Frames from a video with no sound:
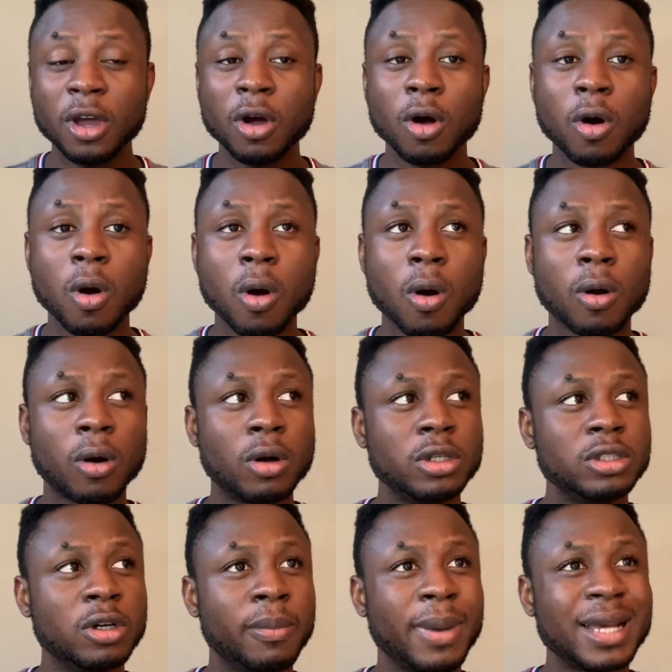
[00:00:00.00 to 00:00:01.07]
or
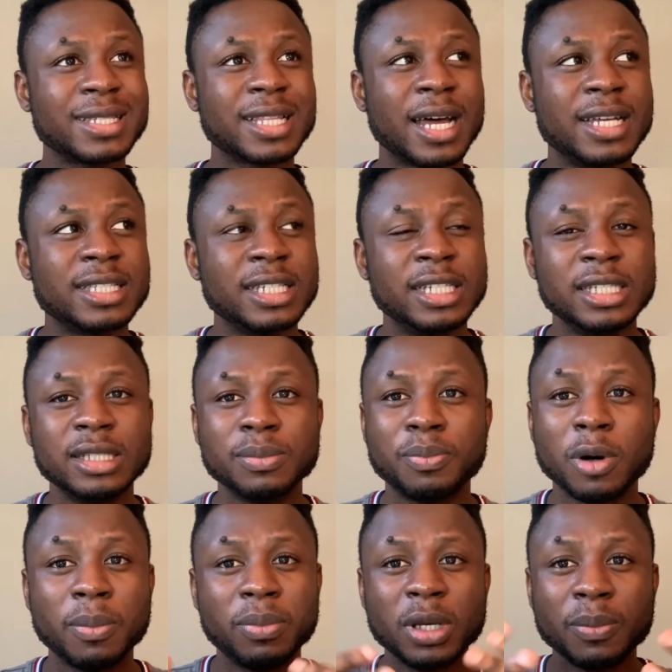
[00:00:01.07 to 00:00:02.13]
your master's in
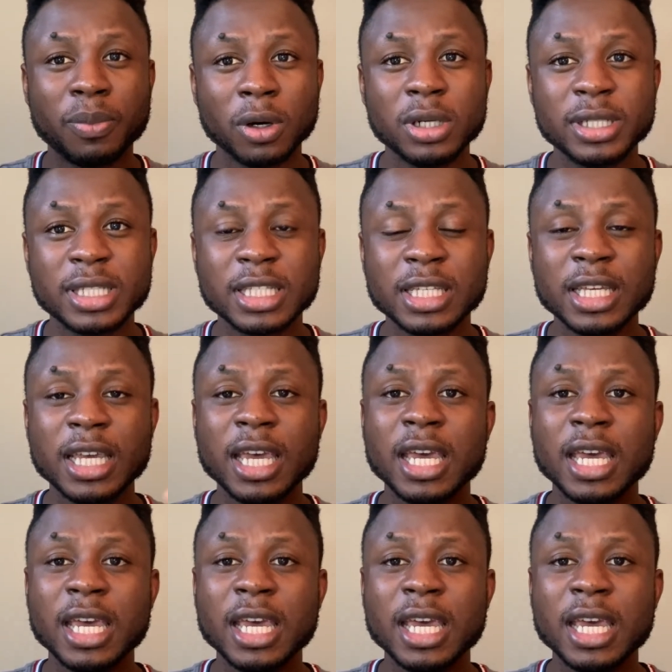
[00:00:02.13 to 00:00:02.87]
public policy,